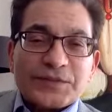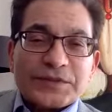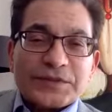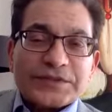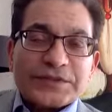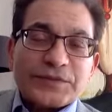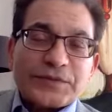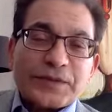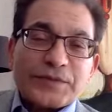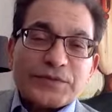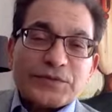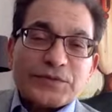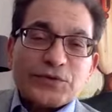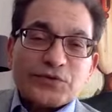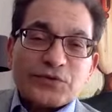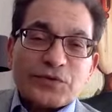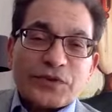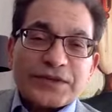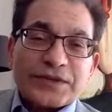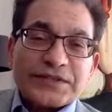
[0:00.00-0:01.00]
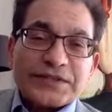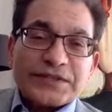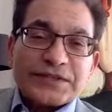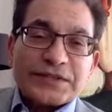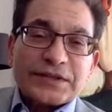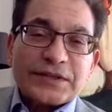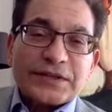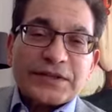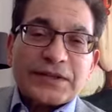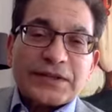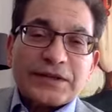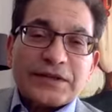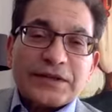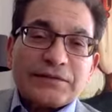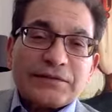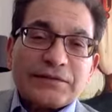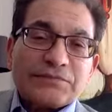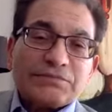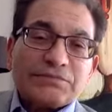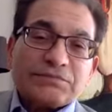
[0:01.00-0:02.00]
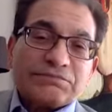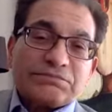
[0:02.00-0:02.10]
But sometimes you trust and then